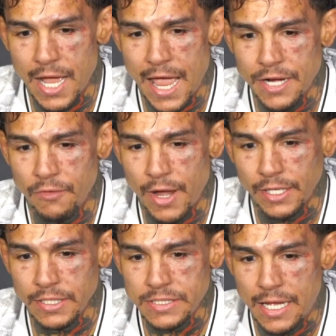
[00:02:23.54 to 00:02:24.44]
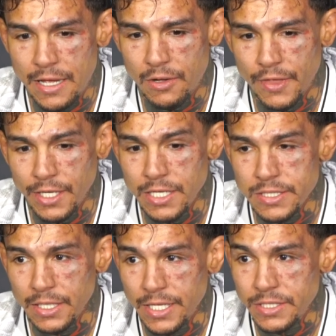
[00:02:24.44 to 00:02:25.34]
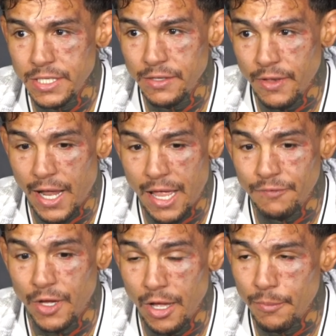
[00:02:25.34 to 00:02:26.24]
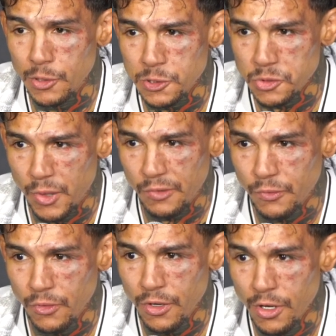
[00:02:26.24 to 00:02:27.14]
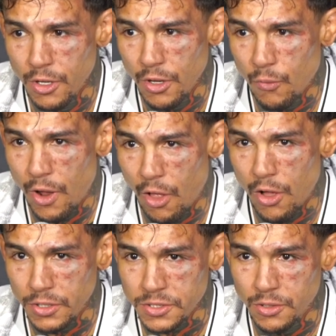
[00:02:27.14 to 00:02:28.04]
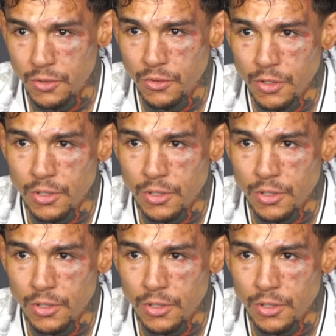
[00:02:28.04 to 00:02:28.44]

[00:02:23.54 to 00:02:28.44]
had to reconcile that he's a legend that I have the utmost respect for, while also